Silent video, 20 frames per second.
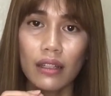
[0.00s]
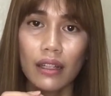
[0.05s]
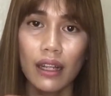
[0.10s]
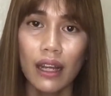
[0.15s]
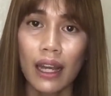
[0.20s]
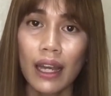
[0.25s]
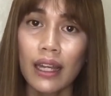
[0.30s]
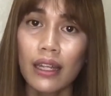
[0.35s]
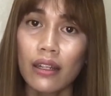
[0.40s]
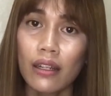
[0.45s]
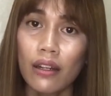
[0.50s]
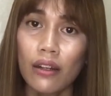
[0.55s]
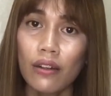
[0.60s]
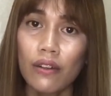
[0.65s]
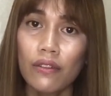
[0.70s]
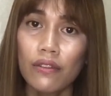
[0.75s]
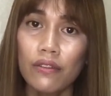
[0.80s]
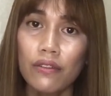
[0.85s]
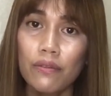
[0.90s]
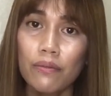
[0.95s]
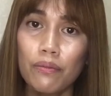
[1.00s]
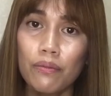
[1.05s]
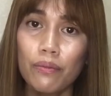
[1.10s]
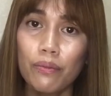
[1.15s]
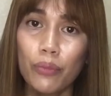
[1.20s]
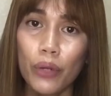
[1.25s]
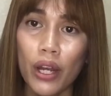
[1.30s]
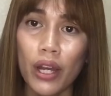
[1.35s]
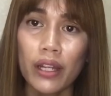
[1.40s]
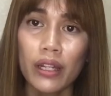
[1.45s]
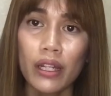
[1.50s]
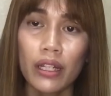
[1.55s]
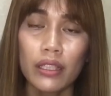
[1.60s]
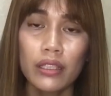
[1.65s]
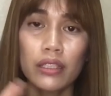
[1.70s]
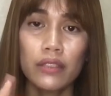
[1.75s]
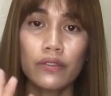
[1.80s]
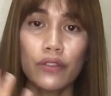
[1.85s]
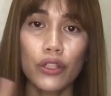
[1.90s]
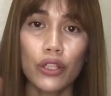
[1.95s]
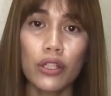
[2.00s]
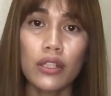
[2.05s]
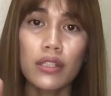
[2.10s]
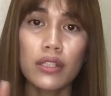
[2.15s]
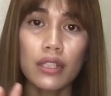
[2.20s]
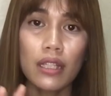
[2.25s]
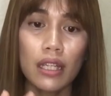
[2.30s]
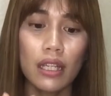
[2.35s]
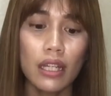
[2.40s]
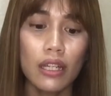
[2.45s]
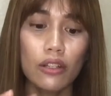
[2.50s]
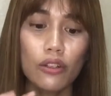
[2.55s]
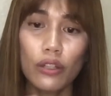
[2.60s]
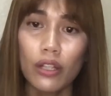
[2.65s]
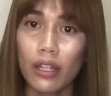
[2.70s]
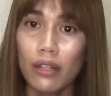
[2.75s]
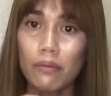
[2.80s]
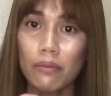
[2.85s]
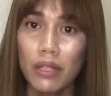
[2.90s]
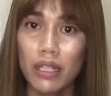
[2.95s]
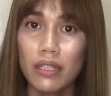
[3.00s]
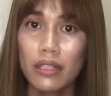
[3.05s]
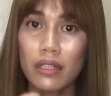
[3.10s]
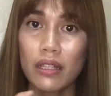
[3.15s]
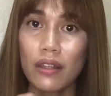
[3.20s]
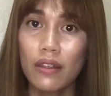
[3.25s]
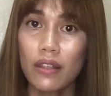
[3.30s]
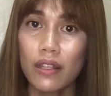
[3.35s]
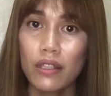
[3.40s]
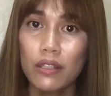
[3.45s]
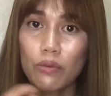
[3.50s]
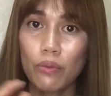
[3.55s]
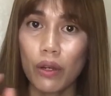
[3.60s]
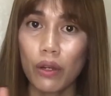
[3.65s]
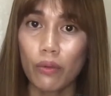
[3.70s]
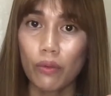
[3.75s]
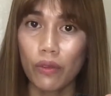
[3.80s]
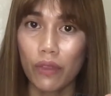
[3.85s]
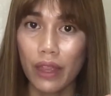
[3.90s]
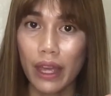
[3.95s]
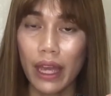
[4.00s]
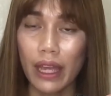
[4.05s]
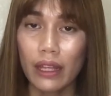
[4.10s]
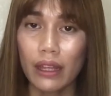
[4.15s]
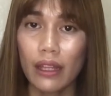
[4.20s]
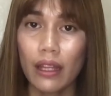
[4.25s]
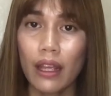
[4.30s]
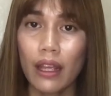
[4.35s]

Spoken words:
kind of products for your skin, you can mix this one with that.